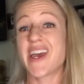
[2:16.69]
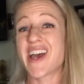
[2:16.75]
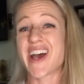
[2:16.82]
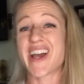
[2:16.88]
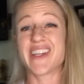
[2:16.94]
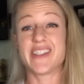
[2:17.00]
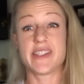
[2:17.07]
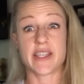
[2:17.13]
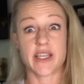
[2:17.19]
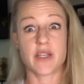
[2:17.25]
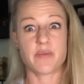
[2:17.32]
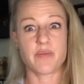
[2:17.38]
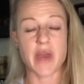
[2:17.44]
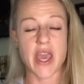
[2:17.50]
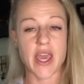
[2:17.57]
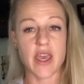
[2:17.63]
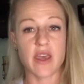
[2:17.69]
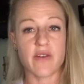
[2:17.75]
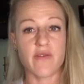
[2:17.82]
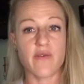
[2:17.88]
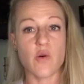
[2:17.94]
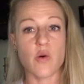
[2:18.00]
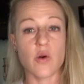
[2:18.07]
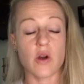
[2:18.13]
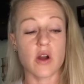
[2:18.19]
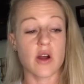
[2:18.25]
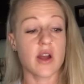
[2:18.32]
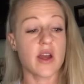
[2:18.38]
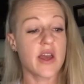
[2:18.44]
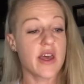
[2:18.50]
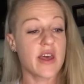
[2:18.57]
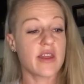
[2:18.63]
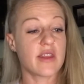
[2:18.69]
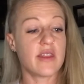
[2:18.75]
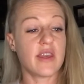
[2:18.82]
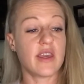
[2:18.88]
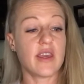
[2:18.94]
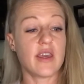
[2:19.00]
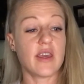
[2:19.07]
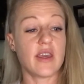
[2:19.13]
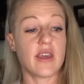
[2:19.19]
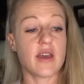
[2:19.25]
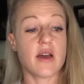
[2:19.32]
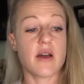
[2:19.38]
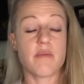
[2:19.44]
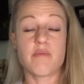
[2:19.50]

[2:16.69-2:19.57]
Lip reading: I did pay for the